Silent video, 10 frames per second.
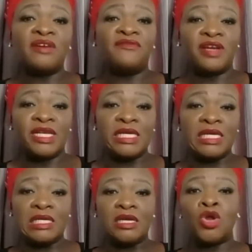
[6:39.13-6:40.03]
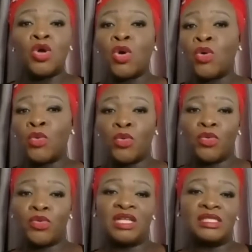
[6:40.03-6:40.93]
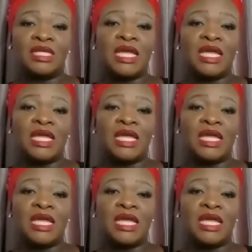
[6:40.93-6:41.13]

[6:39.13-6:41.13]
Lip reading: perfectly? No, it's the